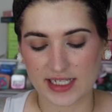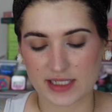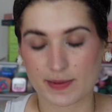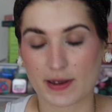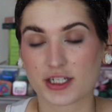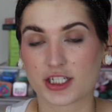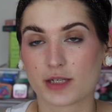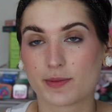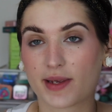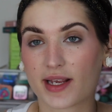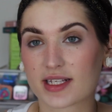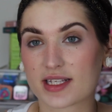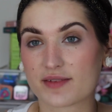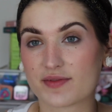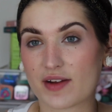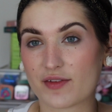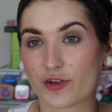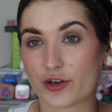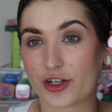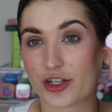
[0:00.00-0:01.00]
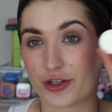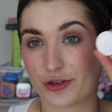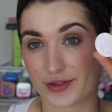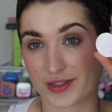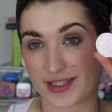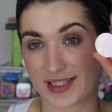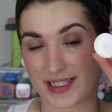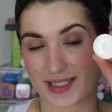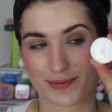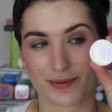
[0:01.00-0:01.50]
especially because I've never
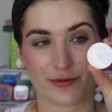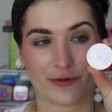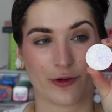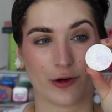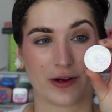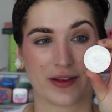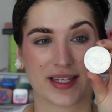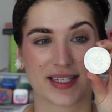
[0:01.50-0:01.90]
used this before.